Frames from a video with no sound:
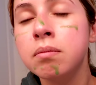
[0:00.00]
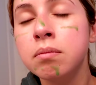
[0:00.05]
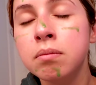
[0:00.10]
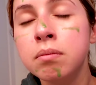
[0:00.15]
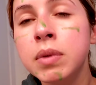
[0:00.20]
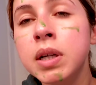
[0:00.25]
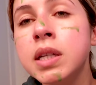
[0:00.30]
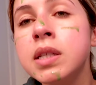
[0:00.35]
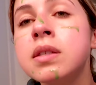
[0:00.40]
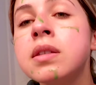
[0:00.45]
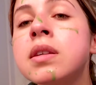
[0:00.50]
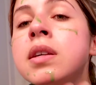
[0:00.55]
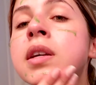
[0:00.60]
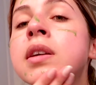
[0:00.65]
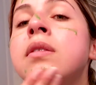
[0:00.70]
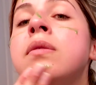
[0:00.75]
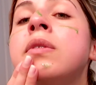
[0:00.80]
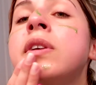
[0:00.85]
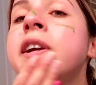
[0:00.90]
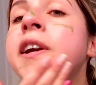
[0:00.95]
my
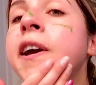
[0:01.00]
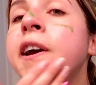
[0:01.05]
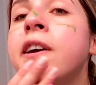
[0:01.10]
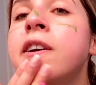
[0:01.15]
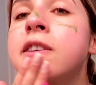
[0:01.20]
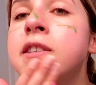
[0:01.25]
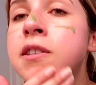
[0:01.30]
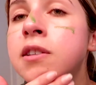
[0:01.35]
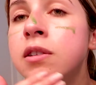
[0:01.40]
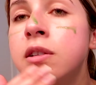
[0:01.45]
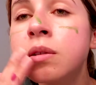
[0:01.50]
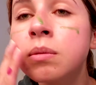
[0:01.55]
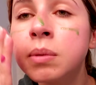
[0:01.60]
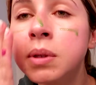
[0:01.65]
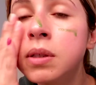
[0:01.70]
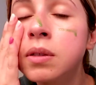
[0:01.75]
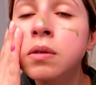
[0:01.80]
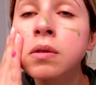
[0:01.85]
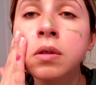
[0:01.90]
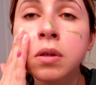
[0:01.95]
skin reacts a little
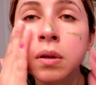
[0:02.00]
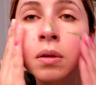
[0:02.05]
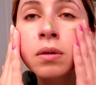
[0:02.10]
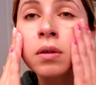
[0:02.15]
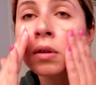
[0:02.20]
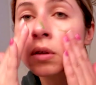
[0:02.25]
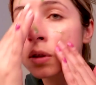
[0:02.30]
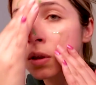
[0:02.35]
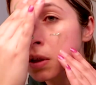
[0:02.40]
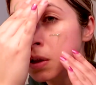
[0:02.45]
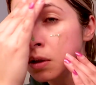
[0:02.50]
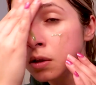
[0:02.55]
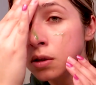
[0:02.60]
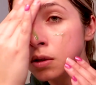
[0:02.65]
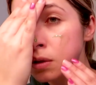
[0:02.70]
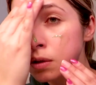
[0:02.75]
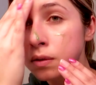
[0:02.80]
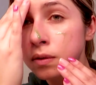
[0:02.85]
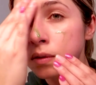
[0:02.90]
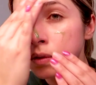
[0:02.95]
bit to toner,
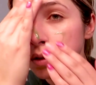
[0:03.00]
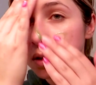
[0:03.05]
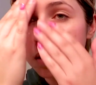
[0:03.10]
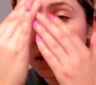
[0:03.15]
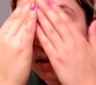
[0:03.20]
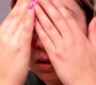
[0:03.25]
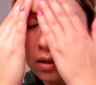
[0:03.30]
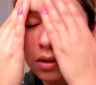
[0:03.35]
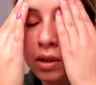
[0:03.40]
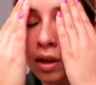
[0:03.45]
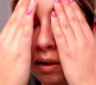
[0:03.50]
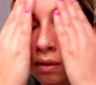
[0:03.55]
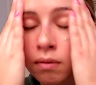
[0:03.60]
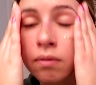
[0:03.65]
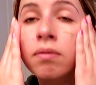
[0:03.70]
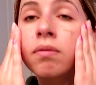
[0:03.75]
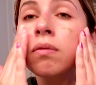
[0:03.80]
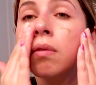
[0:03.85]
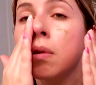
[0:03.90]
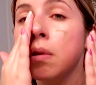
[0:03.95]
because it does have,
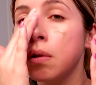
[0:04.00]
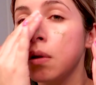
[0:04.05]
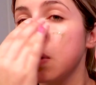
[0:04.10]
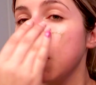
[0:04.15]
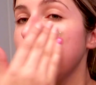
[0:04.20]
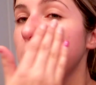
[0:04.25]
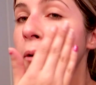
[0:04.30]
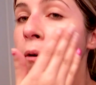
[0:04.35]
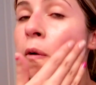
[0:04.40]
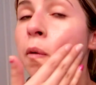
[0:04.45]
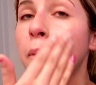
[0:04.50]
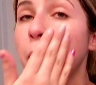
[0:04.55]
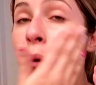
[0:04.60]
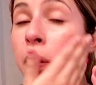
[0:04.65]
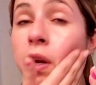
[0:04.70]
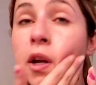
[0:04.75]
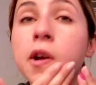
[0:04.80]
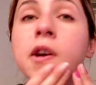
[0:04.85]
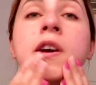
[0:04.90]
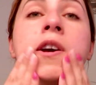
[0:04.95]
I don't know
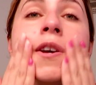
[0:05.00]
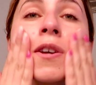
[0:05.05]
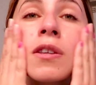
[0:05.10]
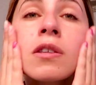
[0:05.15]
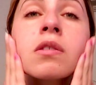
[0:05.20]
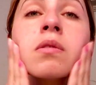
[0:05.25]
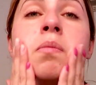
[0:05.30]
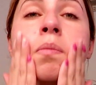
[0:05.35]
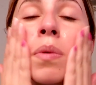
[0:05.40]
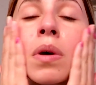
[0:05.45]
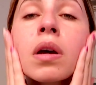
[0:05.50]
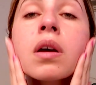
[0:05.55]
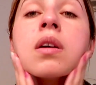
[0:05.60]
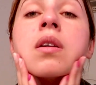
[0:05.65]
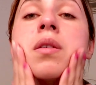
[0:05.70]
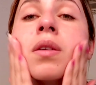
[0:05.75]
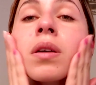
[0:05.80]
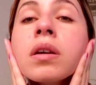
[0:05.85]
what it has, but